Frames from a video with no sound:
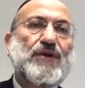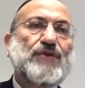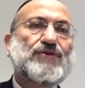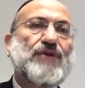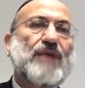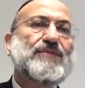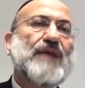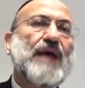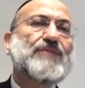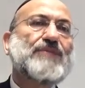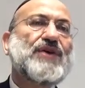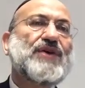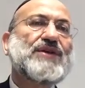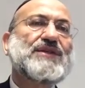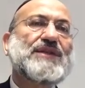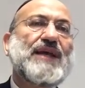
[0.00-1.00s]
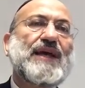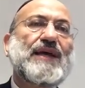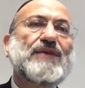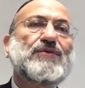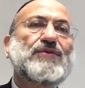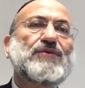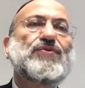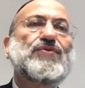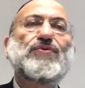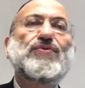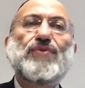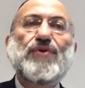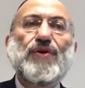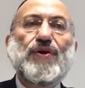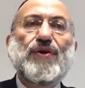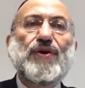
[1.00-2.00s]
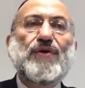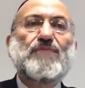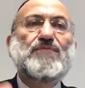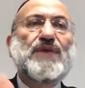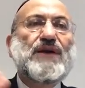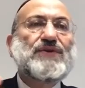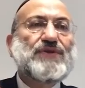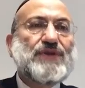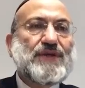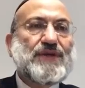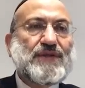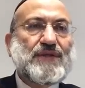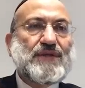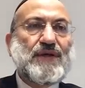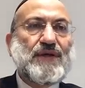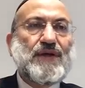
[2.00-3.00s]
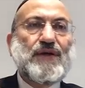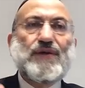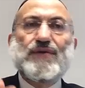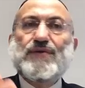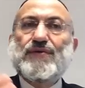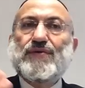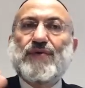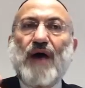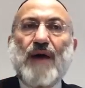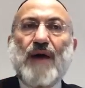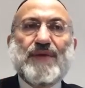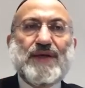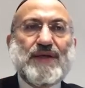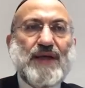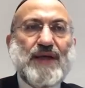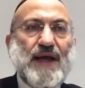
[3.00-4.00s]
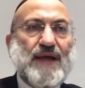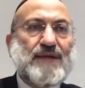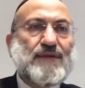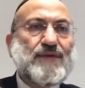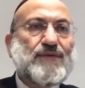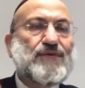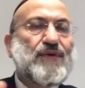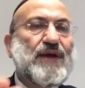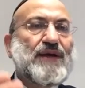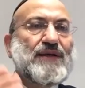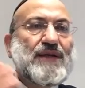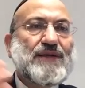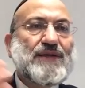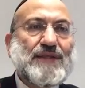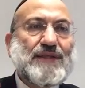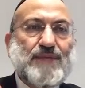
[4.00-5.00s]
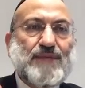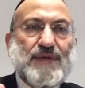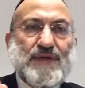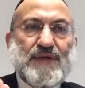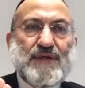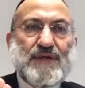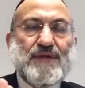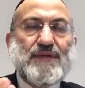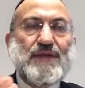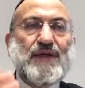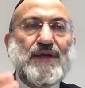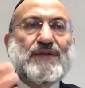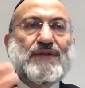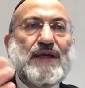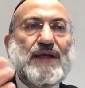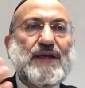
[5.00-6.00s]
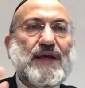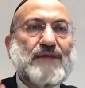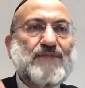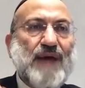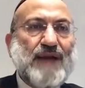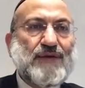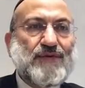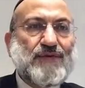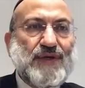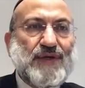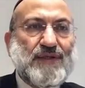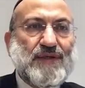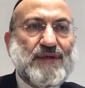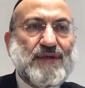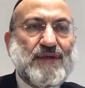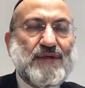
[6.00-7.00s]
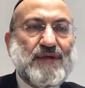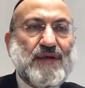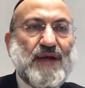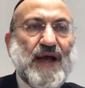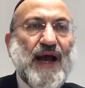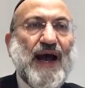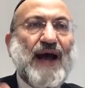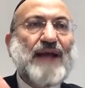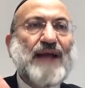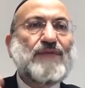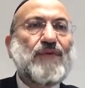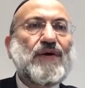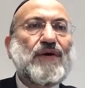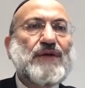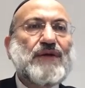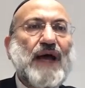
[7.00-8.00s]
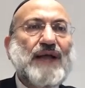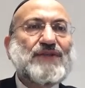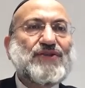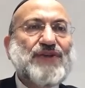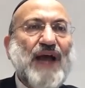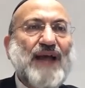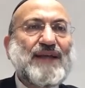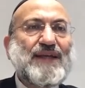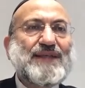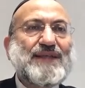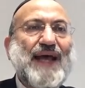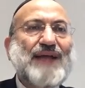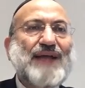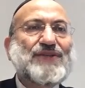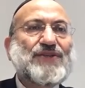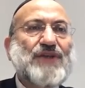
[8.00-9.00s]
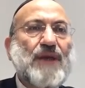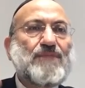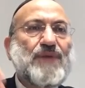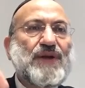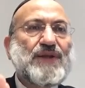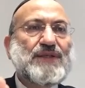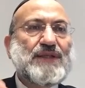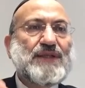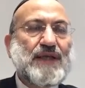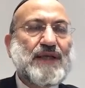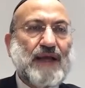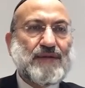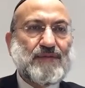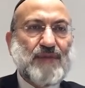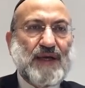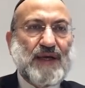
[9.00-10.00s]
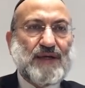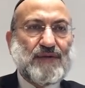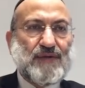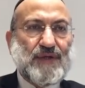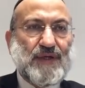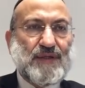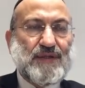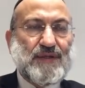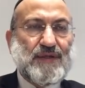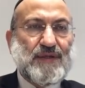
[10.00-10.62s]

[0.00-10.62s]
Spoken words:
Sometimes I say two Persians, two American, two English speakers, they get married together. And Chinese and Japanese, they get married together.